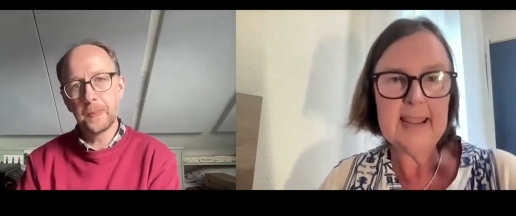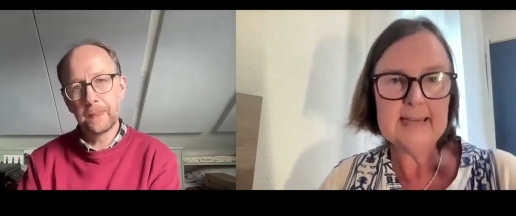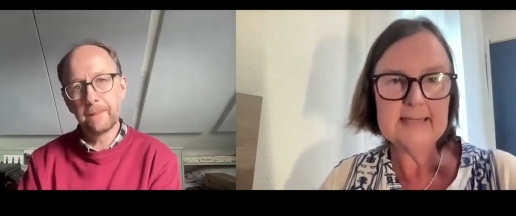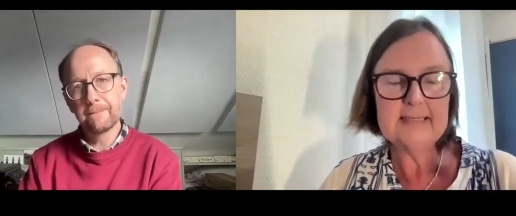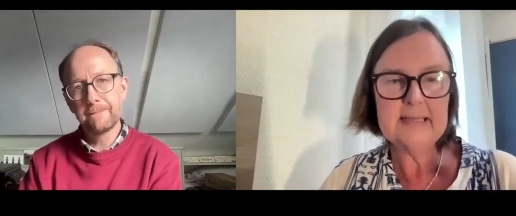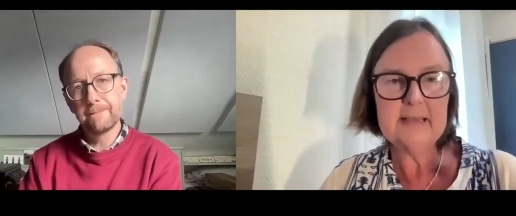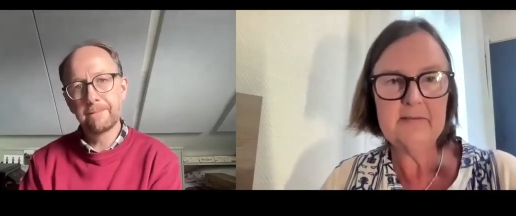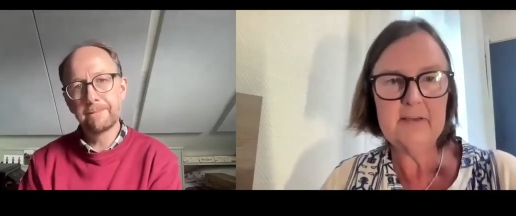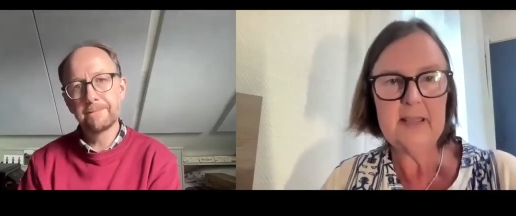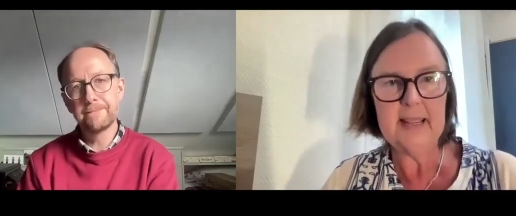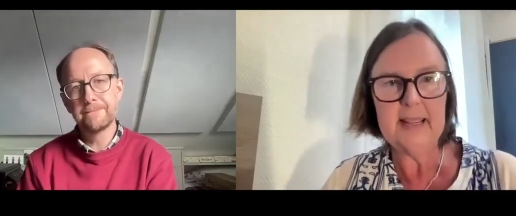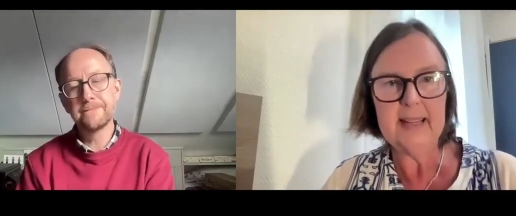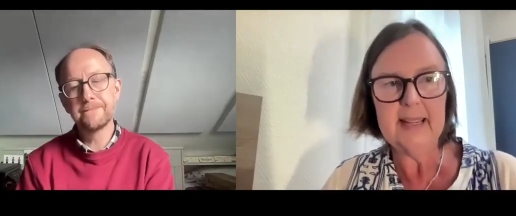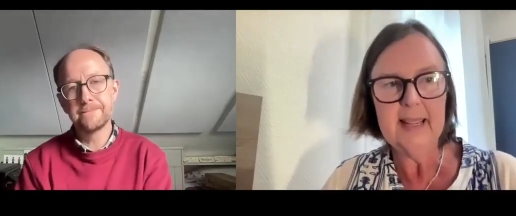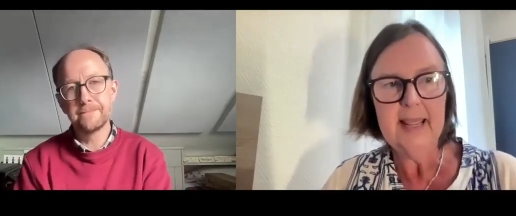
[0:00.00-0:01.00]
Speaker 1: a
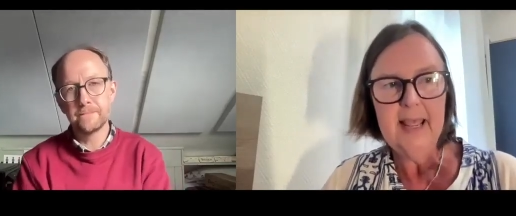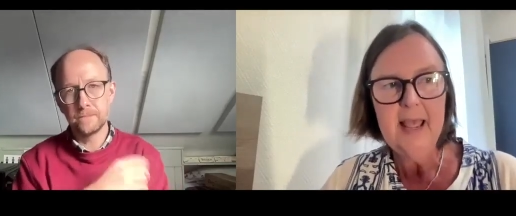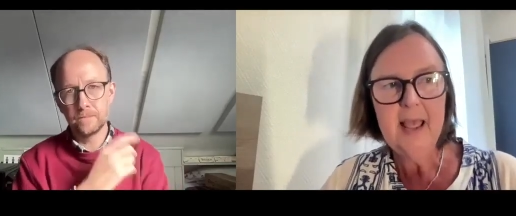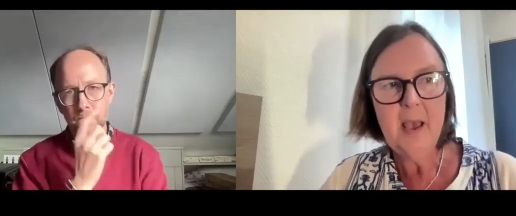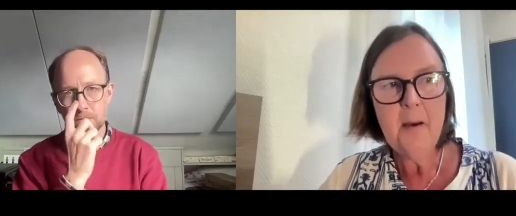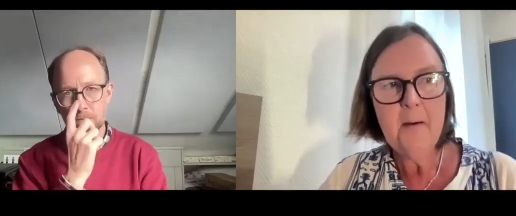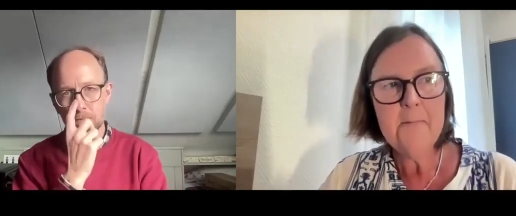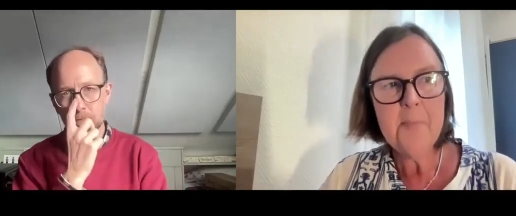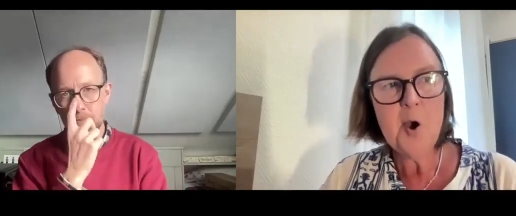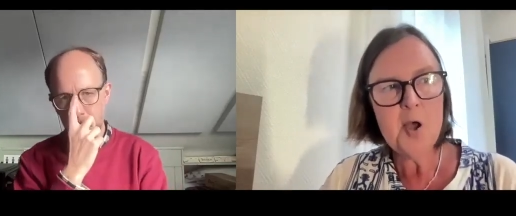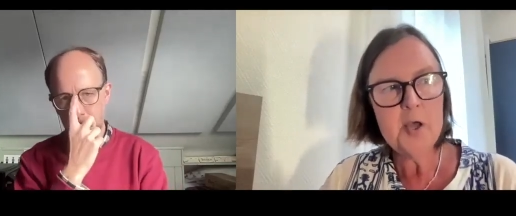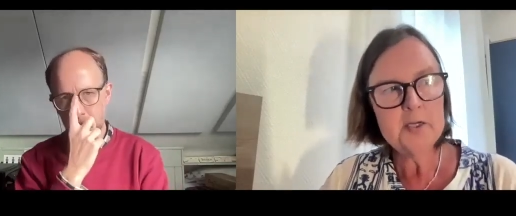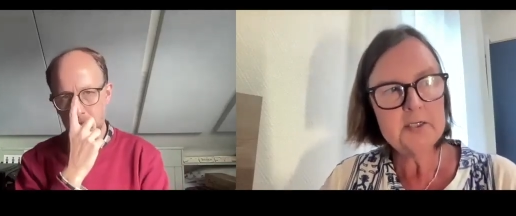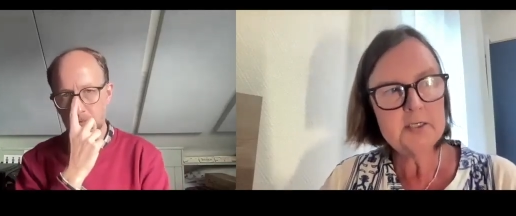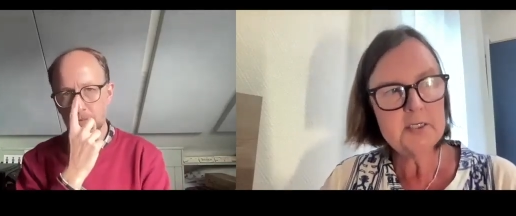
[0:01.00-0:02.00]
CV.
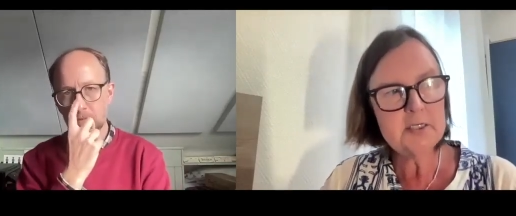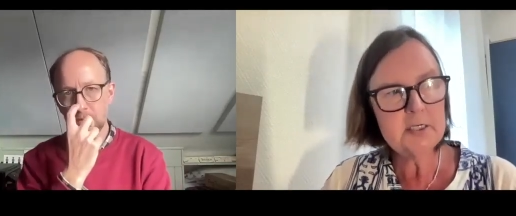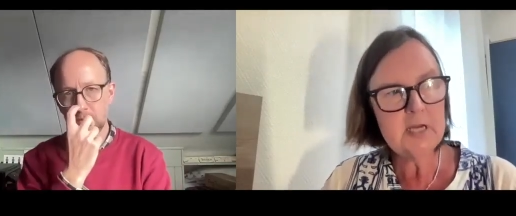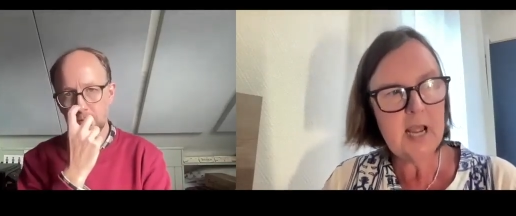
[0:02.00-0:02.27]
But